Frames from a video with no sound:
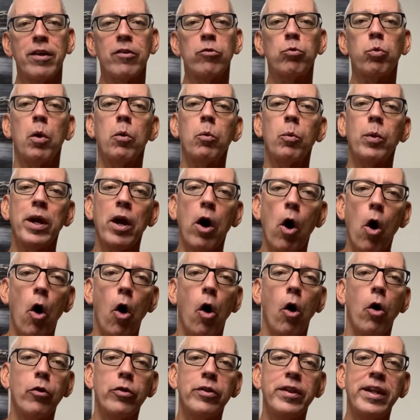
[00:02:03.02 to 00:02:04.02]
is what we
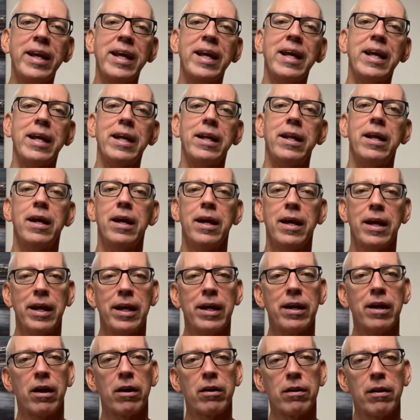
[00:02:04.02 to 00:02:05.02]
all need
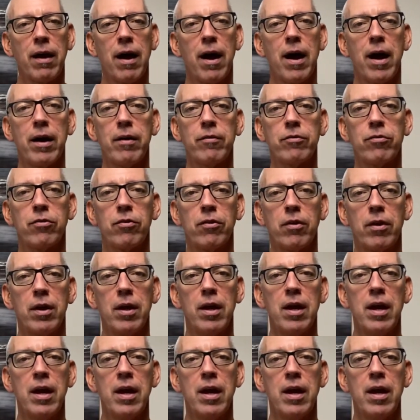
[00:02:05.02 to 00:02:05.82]
in our lives.